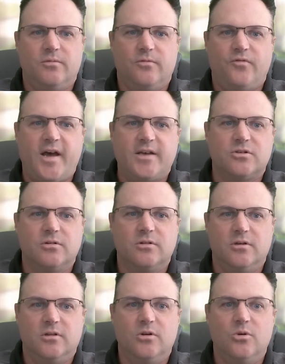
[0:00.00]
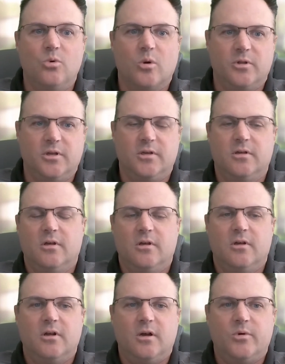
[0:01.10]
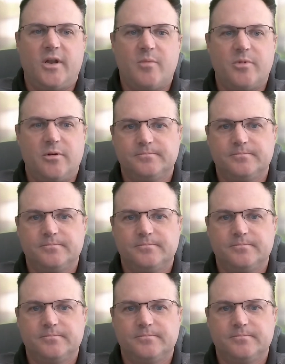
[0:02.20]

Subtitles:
faster than normally would happen.